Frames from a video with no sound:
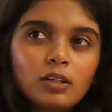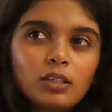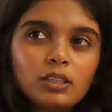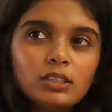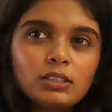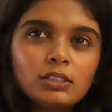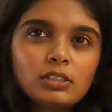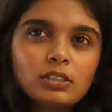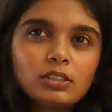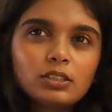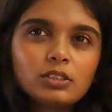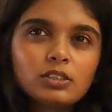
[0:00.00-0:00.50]

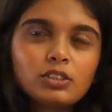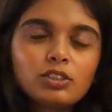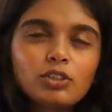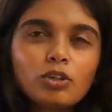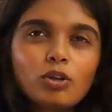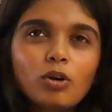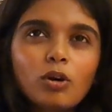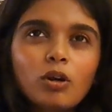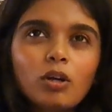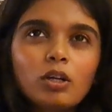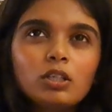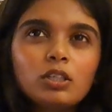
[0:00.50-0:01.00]
it's
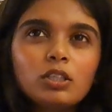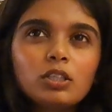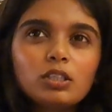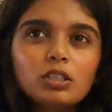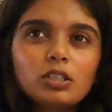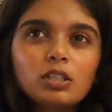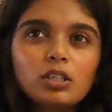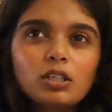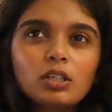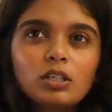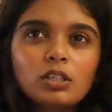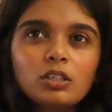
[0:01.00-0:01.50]
not
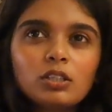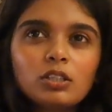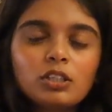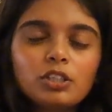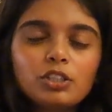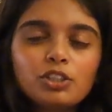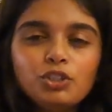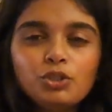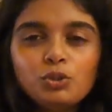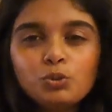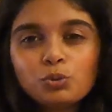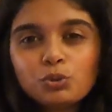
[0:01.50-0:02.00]

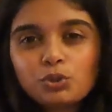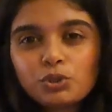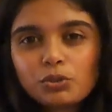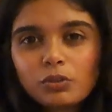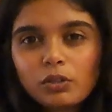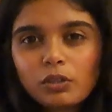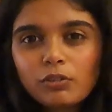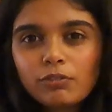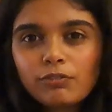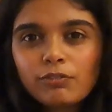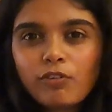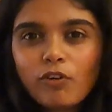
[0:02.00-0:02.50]
the
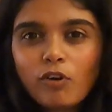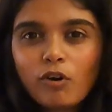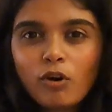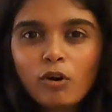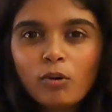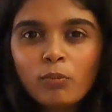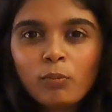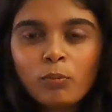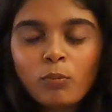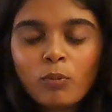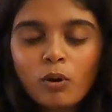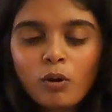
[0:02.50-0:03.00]
usual
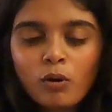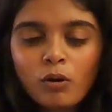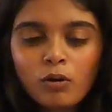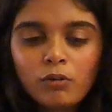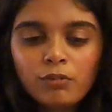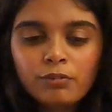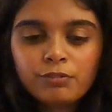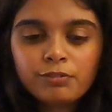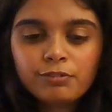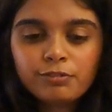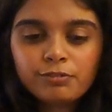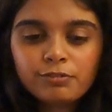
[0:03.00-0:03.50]
form
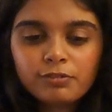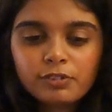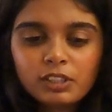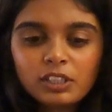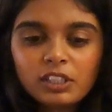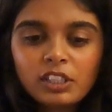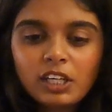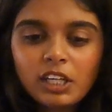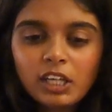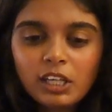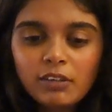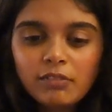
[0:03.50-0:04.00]
of
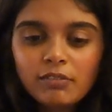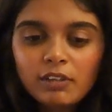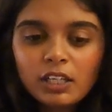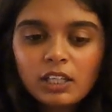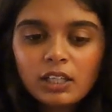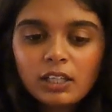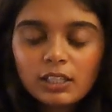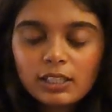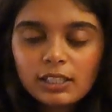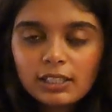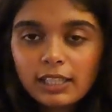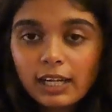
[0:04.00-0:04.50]

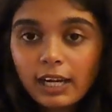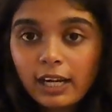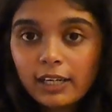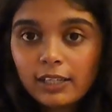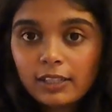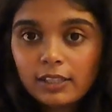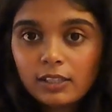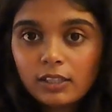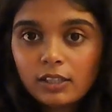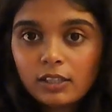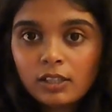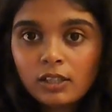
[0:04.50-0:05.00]
grieving
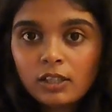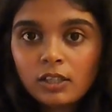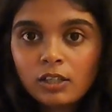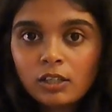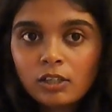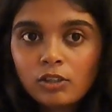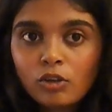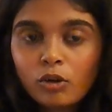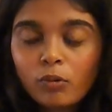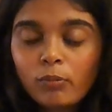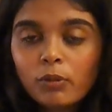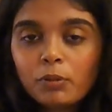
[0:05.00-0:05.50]
that
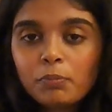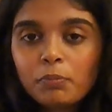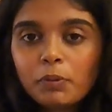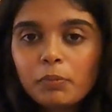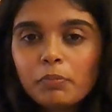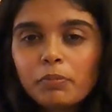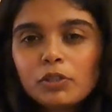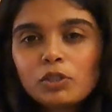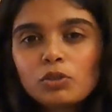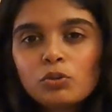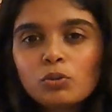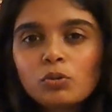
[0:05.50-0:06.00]
normal
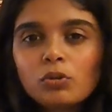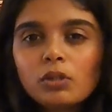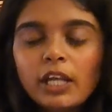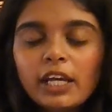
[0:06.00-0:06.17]
people do.